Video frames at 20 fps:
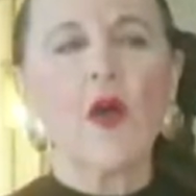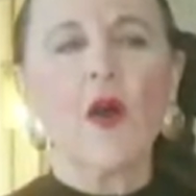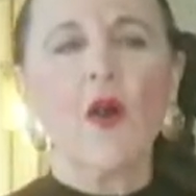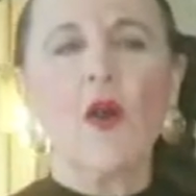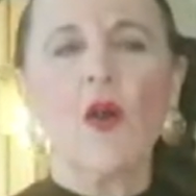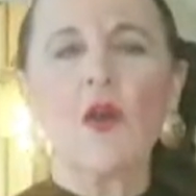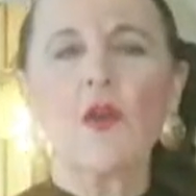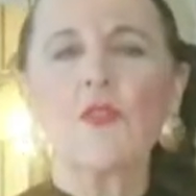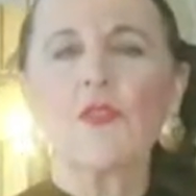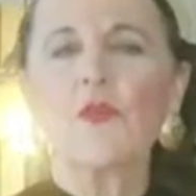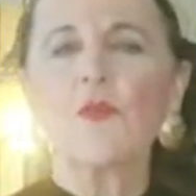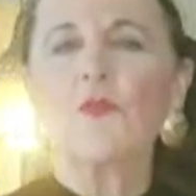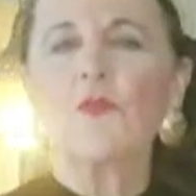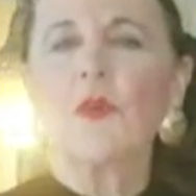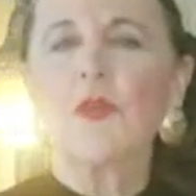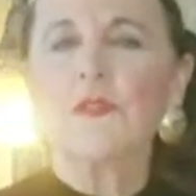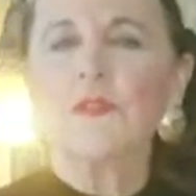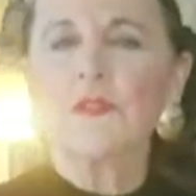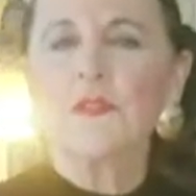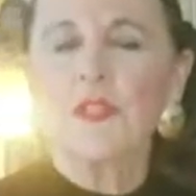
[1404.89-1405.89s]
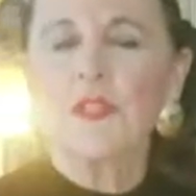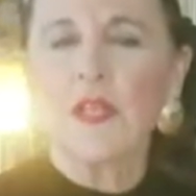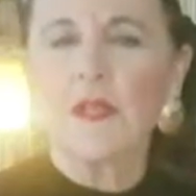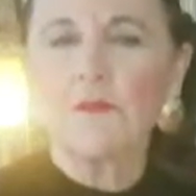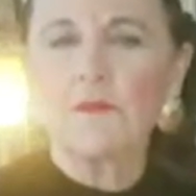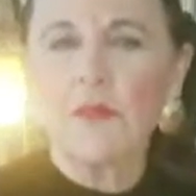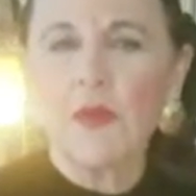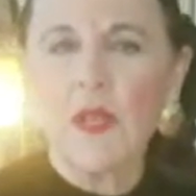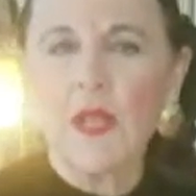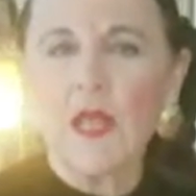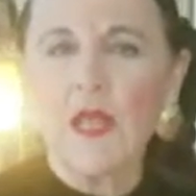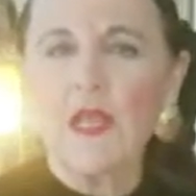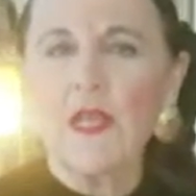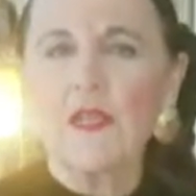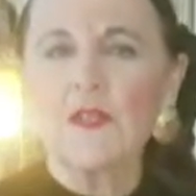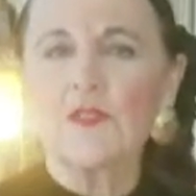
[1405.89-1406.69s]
are the ones that play.